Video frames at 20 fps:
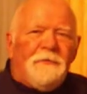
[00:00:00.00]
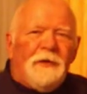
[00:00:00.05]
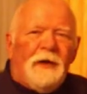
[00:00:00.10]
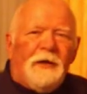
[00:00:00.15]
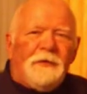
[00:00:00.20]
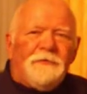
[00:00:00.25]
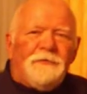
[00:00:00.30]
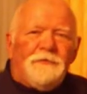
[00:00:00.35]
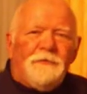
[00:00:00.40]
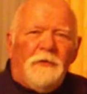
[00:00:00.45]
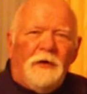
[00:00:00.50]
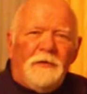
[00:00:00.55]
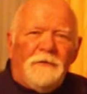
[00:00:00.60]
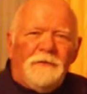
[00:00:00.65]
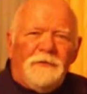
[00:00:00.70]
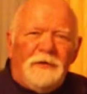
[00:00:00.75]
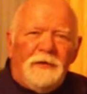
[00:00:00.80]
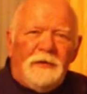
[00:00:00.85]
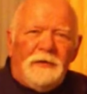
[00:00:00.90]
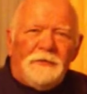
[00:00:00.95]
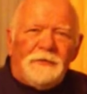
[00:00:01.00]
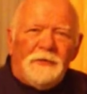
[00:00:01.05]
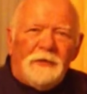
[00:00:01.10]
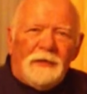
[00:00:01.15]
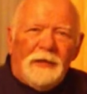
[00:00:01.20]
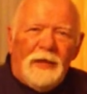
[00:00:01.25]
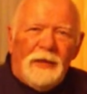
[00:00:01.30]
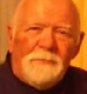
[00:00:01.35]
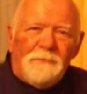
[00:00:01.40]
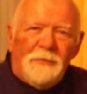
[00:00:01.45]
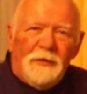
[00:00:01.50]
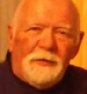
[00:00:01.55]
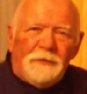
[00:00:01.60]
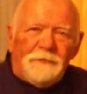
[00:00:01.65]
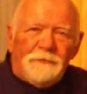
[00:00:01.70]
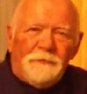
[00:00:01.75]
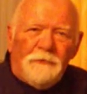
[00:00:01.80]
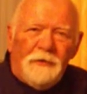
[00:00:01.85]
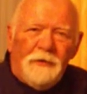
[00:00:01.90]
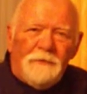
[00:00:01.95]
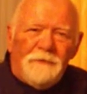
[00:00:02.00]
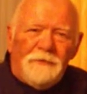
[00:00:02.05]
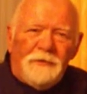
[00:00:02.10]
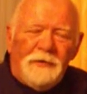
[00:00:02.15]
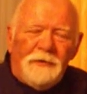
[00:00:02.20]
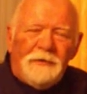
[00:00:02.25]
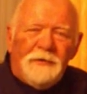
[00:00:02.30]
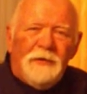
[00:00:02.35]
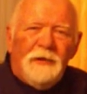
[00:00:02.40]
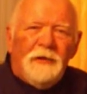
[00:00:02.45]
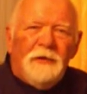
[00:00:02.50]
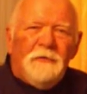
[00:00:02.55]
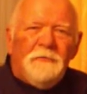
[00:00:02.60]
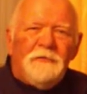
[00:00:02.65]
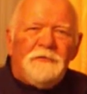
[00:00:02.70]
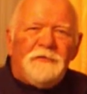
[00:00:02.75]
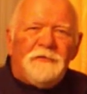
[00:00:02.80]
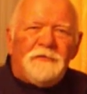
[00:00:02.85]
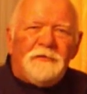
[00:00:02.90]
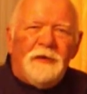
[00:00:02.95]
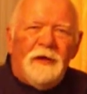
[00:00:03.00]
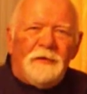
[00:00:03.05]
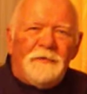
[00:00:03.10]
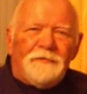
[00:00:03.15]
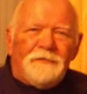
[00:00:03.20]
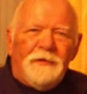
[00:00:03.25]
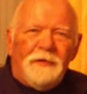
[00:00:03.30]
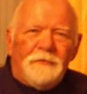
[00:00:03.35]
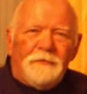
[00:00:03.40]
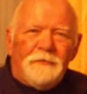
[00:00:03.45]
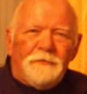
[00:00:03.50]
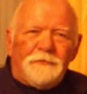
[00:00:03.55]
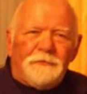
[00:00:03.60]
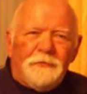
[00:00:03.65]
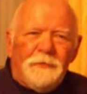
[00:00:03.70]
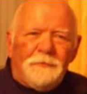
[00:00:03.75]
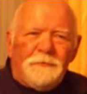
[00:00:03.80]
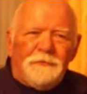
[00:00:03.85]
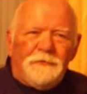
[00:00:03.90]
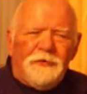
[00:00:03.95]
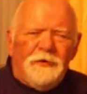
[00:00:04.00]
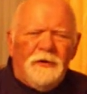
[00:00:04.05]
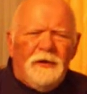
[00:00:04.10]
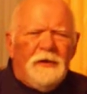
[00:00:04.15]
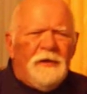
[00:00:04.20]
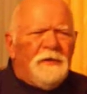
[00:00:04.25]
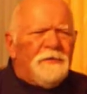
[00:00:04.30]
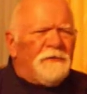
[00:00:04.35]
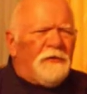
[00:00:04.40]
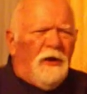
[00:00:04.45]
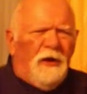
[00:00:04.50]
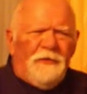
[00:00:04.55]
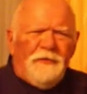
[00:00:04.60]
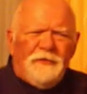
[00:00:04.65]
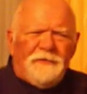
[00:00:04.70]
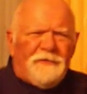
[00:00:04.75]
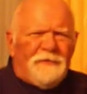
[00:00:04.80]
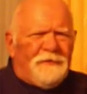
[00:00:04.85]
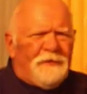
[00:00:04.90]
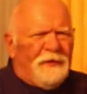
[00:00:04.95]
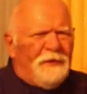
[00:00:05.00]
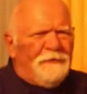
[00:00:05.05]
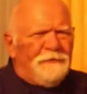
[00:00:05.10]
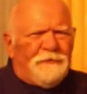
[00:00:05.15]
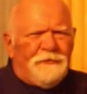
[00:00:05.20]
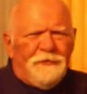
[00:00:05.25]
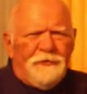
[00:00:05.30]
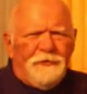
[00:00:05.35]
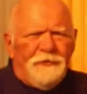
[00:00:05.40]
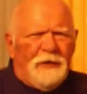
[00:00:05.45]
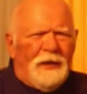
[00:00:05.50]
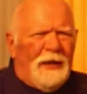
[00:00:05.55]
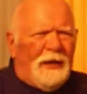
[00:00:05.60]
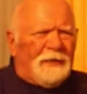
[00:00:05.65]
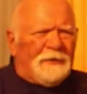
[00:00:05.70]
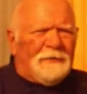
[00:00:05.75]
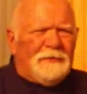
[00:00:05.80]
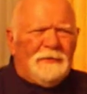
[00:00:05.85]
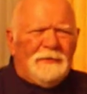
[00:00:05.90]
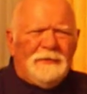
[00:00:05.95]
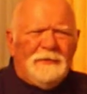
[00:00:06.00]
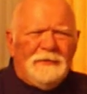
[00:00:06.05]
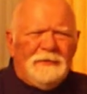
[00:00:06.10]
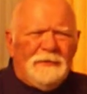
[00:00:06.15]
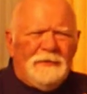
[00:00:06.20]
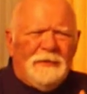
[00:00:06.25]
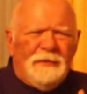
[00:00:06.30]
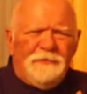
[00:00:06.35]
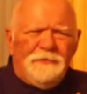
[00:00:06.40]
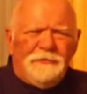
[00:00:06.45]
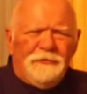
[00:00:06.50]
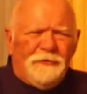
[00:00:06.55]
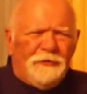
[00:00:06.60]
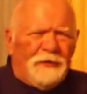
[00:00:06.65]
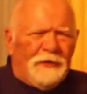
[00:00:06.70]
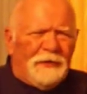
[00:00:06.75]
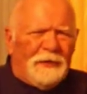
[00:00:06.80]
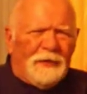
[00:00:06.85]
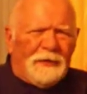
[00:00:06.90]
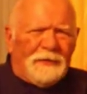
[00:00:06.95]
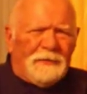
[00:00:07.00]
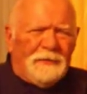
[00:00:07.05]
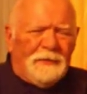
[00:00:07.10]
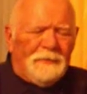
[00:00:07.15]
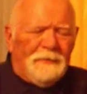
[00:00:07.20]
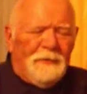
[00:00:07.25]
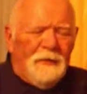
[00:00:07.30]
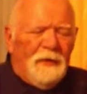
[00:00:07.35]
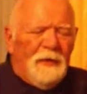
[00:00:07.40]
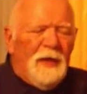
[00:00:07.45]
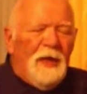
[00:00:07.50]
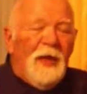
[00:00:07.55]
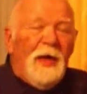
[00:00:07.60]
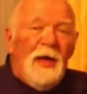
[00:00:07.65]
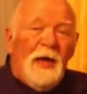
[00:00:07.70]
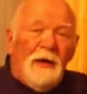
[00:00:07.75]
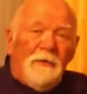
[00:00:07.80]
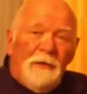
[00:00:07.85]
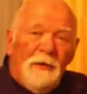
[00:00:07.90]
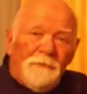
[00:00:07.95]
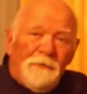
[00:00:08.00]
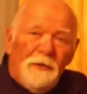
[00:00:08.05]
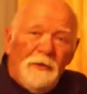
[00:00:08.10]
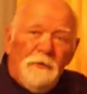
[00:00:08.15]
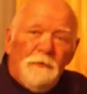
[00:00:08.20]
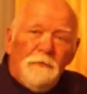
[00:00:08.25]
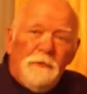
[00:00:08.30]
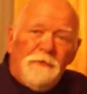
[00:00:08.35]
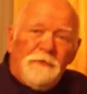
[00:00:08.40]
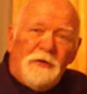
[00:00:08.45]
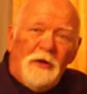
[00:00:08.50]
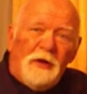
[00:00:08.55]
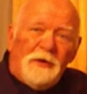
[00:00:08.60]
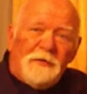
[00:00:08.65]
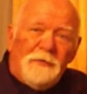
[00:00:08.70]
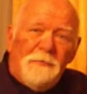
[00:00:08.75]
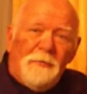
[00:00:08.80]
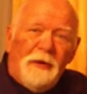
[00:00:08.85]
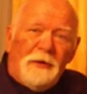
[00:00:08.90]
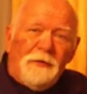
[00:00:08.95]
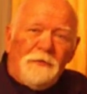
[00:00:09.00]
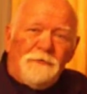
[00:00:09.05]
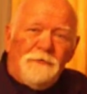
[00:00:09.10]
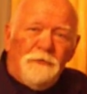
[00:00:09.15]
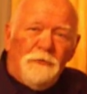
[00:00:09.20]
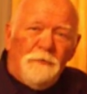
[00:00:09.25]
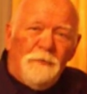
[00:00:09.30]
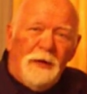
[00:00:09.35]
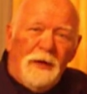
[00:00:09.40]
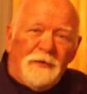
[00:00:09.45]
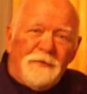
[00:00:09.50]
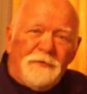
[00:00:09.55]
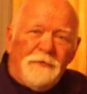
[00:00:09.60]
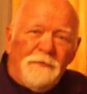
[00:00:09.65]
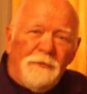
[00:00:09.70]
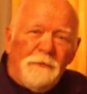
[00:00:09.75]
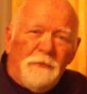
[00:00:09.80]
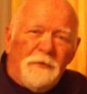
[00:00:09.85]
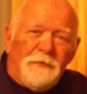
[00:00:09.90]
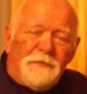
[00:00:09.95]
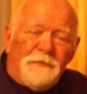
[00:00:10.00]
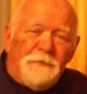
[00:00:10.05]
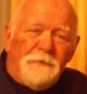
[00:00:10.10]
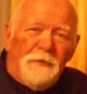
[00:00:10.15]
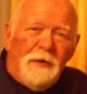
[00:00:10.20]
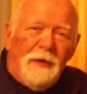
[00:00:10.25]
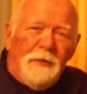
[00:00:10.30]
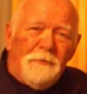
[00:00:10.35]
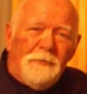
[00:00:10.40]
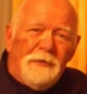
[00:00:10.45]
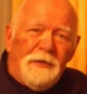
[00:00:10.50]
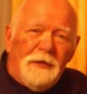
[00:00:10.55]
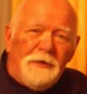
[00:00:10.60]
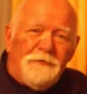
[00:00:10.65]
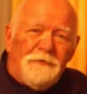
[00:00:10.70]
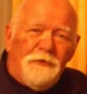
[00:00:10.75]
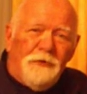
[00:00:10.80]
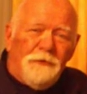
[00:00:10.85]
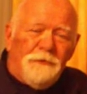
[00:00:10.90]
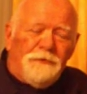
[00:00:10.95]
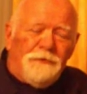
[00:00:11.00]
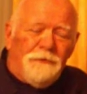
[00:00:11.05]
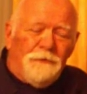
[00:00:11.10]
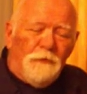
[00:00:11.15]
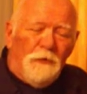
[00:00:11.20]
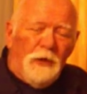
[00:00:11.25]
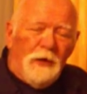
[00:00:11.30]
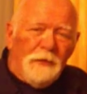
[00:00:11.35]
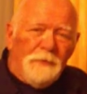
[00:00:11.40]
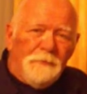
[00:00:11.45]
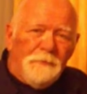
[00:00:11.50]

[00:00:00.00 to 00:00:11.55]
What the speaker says: unto our feet, the lamp unto our feet, which is God's sacred scripture. So all this is interacted and interconnected. However, we've talked about a toolbox every once in a while, but not showed you one.